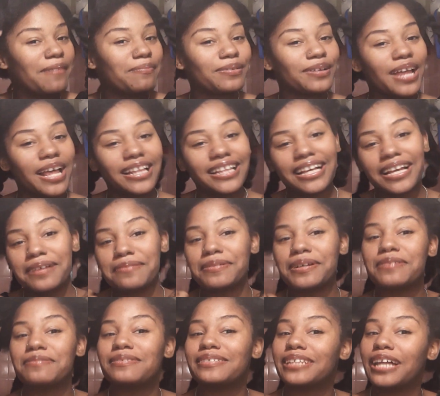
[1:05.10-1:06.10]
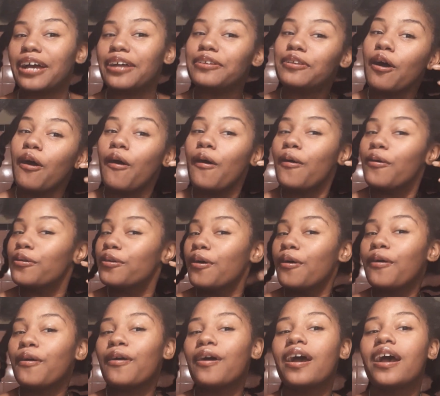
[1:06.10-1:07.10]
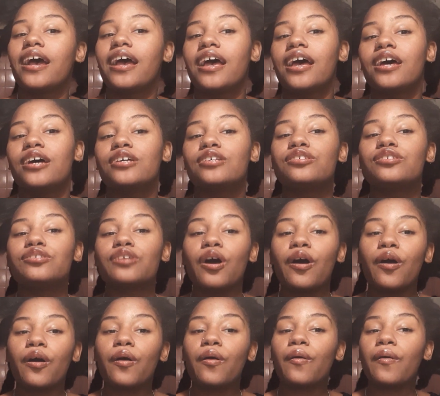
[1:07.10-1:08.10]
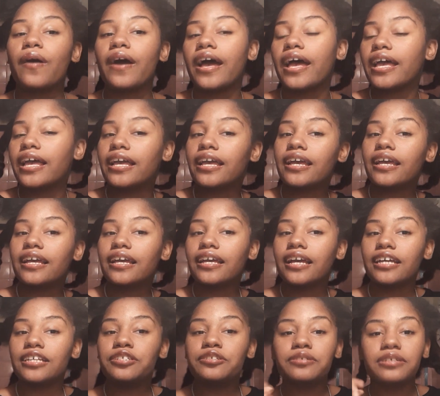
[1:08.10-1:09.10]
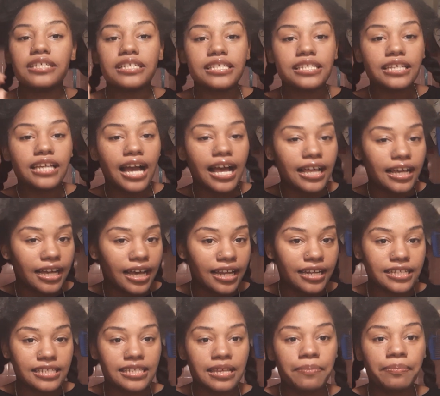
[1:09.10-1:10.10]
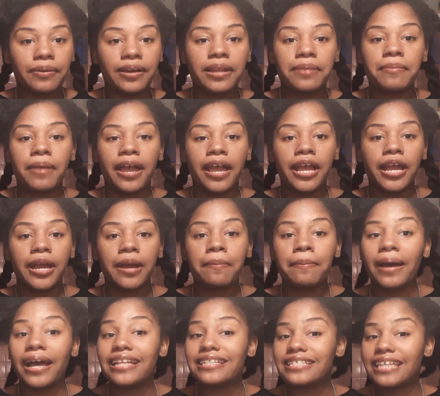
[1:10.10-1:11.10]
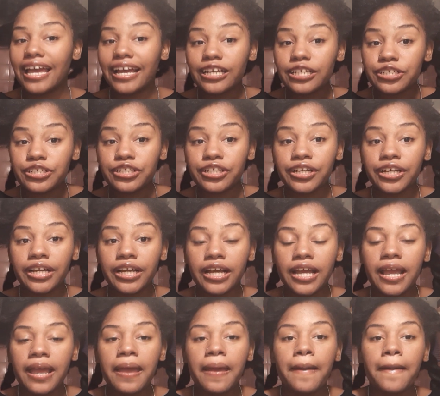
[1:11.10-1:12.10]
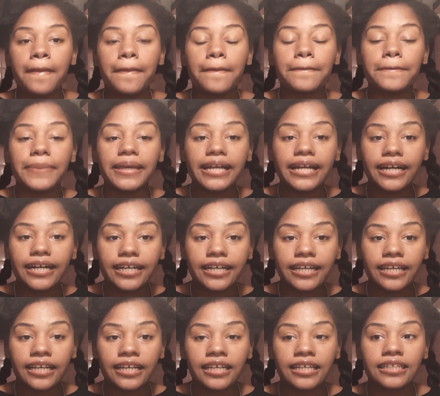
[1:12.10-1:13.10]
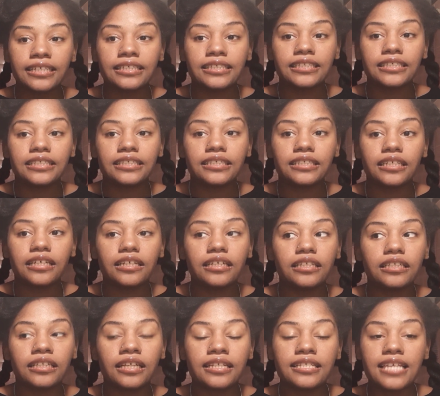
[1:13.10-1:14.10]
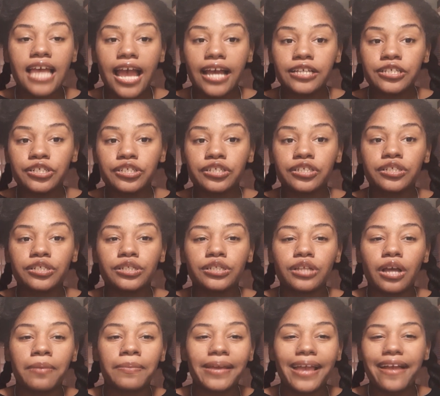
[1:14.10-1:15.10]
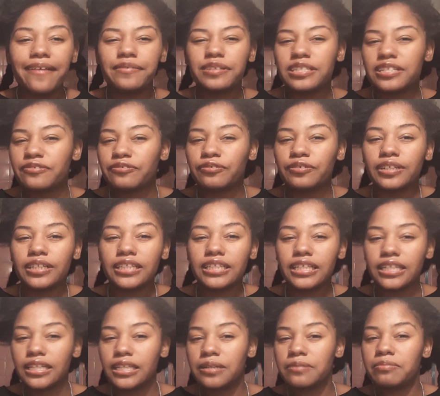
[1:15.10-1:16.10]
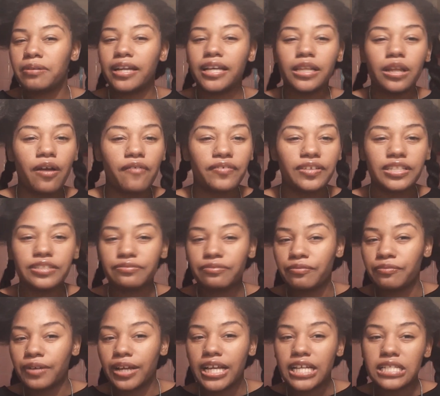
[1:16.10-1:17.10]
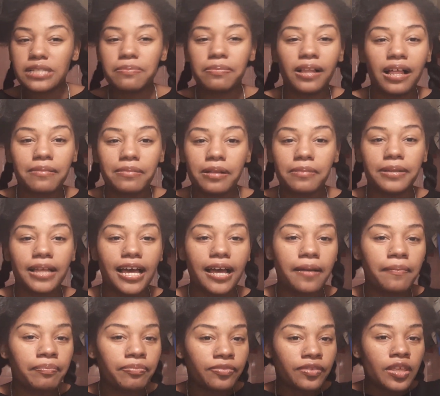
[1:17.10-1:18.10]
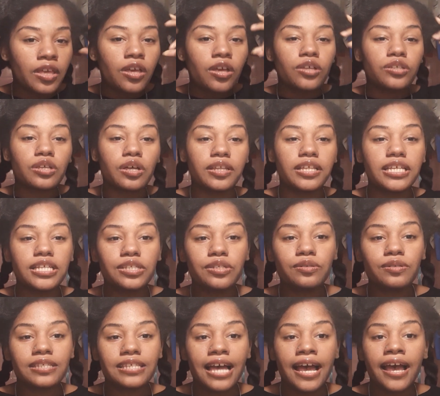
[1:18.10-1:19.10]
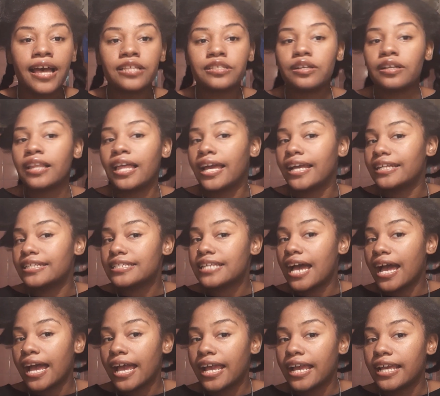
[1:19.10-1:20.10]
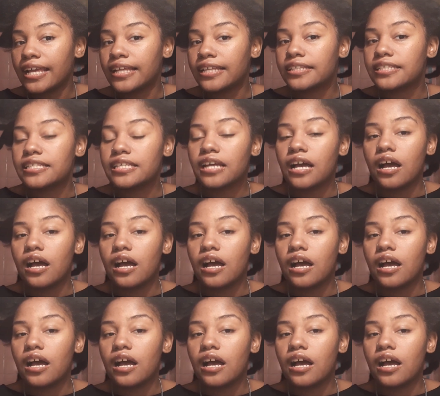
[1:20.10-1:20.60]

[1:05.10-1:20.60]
I pulled out the camera. He was like, no. So as you can see, I kind of separated my hair by texture because the textures are behaving differently, breaking off at different rates, blah, blah, blah. So these two sides are tight.